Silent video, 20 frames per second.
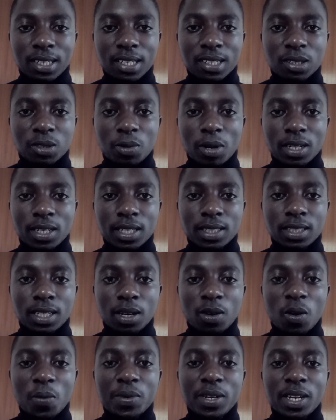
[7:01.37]
the
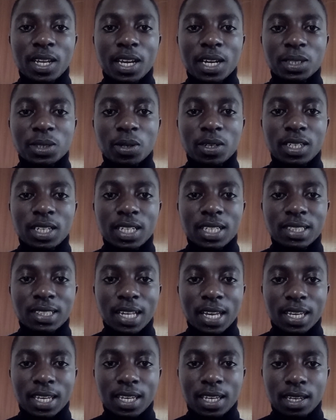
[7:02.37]
strategy, communication is
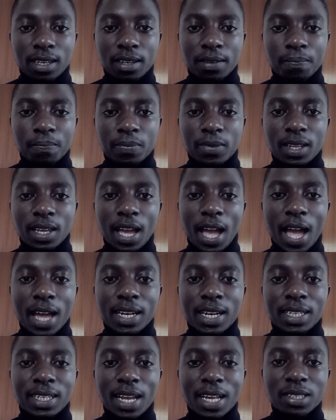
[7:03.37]
a key,
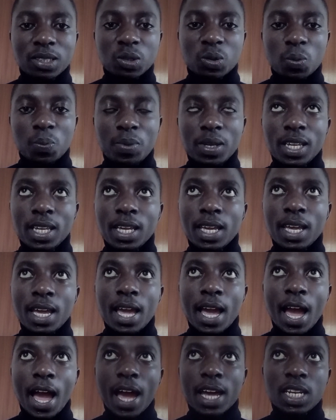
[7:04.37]
and it has to be
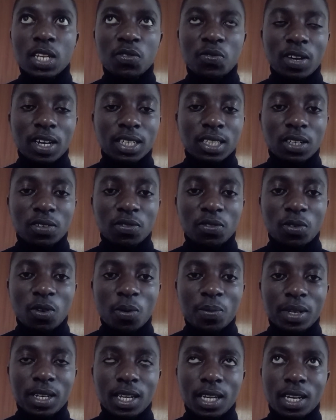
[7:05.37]
an effective
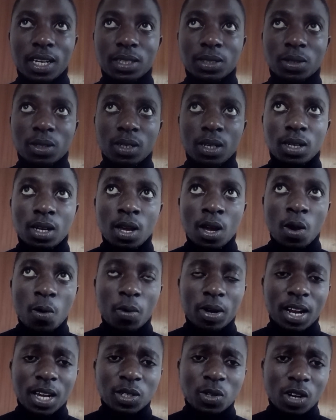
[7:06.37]
communication.
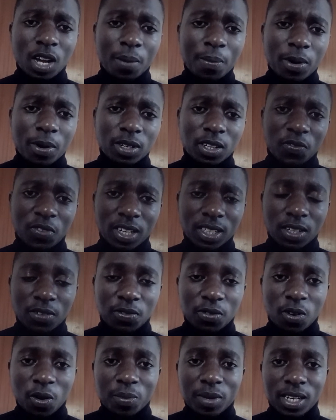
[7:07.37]
When I talk about
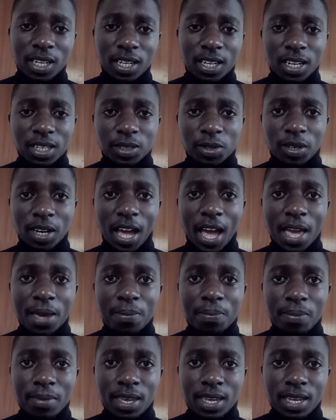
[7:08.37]
effective communication, I
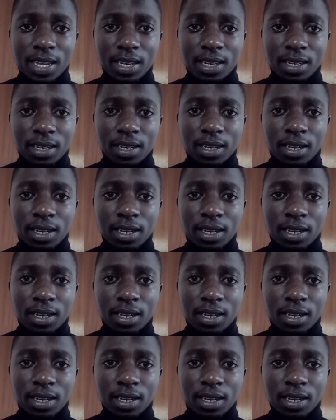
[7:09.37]
mean